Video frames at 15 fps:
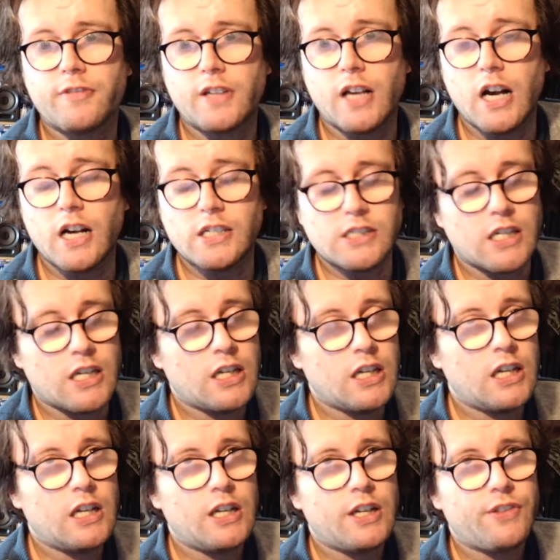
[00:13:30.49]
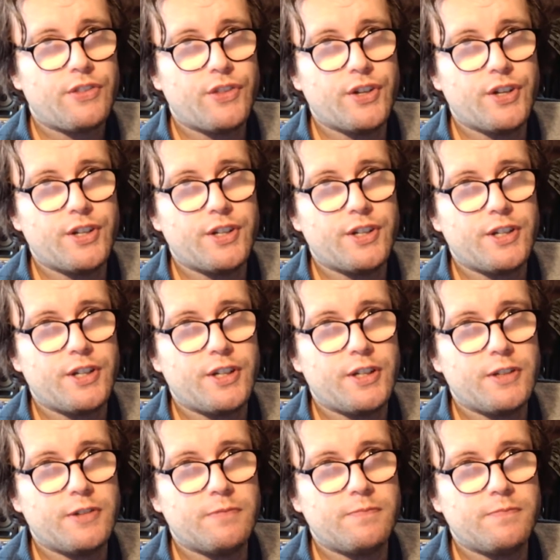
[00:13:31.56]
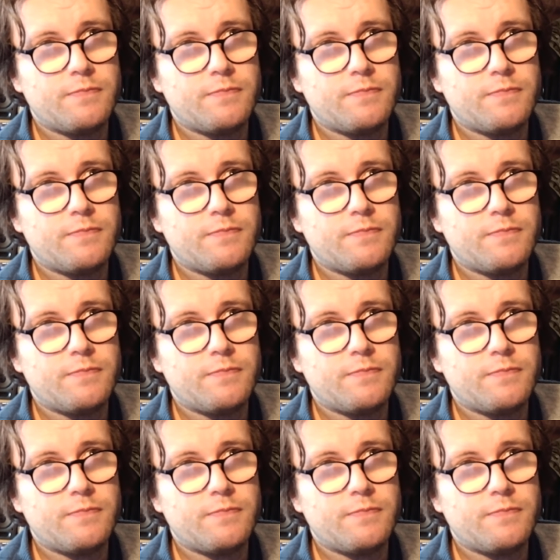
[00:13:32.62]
guys, the